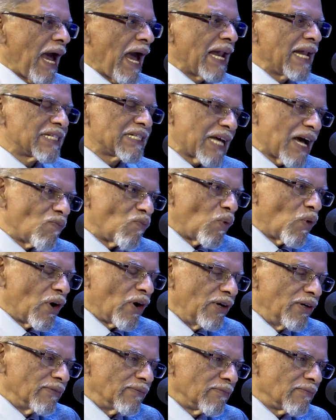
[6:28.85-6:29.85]
And some
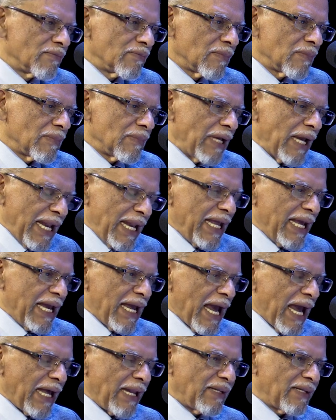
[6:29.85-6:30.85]
would
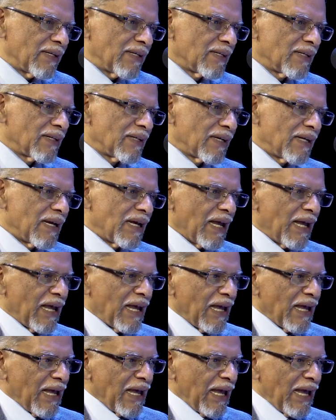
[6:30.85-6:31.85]
indicate,
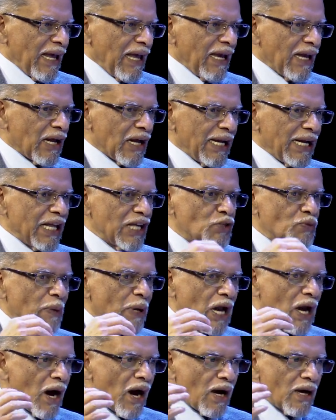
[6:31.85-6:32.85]
you know, it is
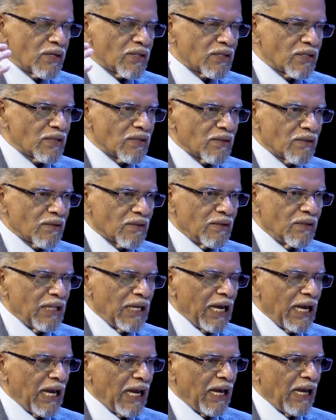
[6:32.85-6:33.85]
because
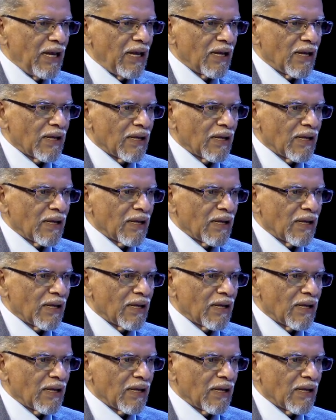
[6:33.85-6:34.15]
the